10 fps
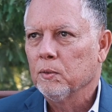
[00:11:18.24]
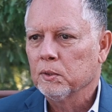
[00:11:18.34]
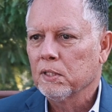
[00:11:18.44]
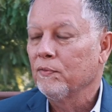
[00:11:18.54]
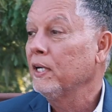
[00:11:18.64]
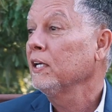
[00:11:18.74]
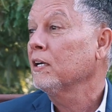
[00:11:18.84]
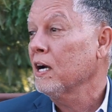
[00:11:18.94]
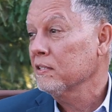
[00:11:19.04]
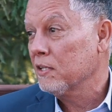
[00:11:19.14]
it was a very
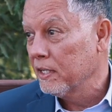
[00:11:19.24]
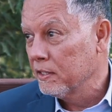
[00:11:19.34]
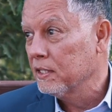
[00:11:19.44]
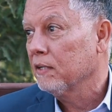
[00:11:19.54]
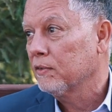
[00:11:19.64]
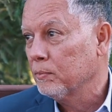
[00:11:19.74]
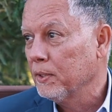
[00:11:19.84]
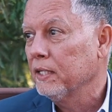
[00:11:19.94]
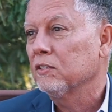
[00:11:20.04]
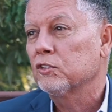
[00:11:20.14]
costly endeavor,
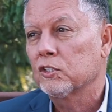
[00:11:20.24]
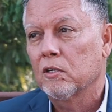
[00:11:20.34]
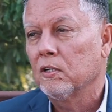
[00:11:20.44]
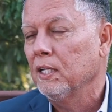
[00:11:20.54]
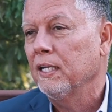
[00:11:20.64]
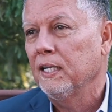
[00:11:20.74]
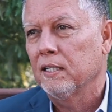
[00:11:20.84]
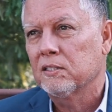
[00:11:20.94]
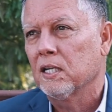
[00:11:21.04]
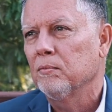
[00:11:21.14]
but certainly
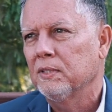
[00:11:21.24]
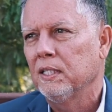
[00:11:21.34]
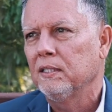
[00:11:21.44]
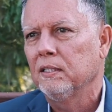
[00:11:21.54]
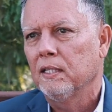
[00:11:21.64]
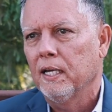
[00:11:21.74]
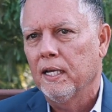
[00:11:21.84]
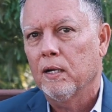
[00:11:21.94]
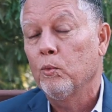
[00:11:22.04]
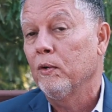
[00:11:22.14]
it's something
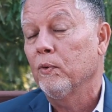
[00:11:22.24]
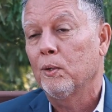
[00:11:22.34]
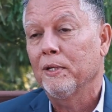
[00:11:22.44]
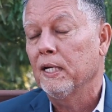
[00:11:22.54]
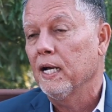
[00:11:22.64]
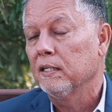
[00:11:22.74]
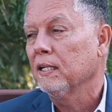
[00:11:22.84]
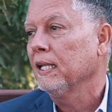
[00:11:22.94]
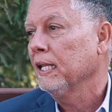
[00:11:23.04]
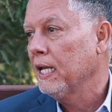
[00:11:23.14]
that we've already gotten
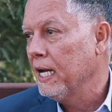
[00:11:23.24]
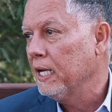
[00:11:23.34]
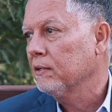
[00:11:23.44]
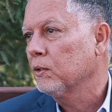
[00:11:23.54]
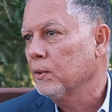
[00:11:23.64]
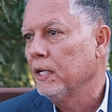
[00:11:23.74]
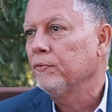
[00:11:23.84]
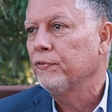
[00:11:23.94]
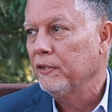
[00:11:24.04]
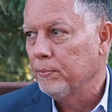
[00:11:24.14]
a lot of great
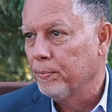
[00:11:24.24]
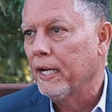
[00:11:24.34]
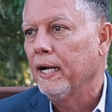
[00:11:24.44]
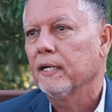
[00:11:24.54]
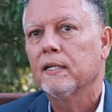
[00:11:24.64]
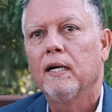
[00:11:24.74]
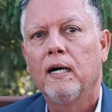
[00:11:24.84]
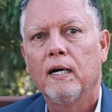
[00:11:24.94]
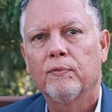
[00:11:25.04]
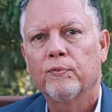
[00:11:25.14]
feedback
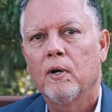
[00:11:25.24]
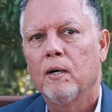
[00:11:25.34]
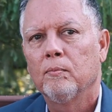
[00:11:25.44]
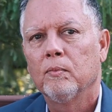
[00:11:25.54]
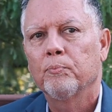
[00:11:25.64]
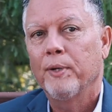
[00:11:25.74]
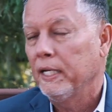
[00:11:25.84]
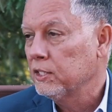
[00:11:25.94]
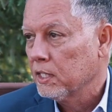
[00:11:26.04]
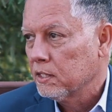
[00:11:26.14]
from
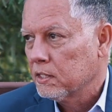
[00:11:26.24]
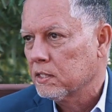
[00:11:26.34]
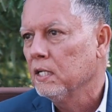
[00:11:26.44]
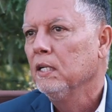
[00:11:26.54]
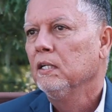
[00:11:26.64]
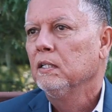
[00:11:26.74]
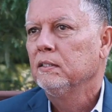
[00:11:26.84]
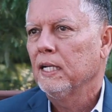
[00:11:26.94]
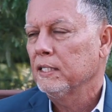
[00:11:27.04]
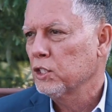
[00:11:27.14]
patients,
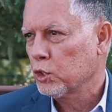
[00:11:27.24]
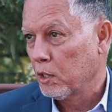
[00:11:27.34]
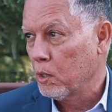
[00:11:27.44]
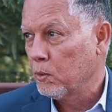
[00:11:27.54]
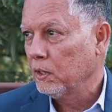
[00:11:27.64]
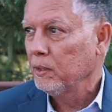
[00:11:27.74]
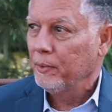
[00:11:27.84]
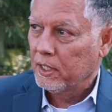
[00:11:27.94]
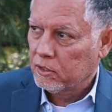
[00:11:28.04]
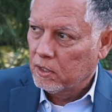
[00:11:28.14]
not just locally,
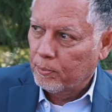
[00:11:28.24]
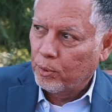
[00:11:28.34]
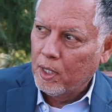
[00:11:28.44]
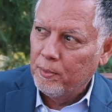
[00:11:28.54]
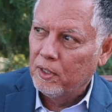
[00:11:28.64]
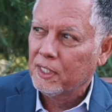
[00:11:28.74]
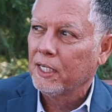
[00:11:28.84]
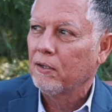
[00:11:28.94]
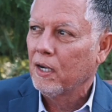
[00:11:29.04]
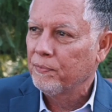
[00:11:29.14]
because the primary
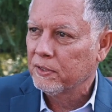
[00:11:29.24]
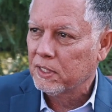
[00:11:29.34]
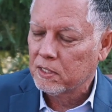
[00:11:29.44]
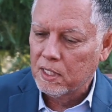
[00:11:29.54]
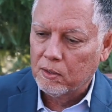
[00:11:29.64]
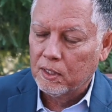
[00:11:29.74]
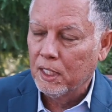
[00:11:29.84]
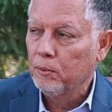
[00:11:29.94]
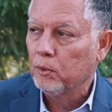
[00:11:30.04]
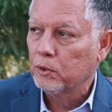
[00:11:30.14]
care offices now are
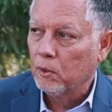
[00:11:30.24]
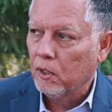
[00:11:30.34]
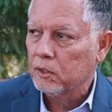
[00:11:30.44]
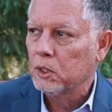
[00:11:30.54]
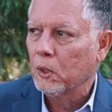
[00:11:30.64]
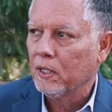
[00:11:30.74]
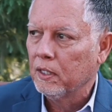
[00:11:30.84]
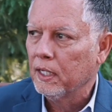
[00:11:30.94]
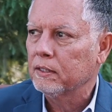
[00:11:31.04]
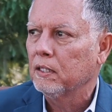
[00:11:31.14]
able to also
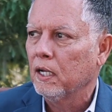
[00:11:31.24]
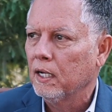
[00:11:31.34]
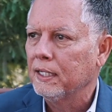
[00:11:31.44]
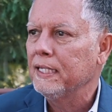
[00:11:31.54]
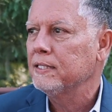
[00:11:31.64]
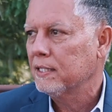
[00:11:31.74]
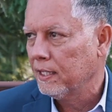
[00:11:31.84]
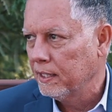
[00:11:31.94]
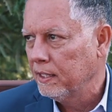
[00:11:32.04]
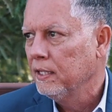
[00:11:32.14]
connect
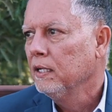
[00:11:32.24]
easily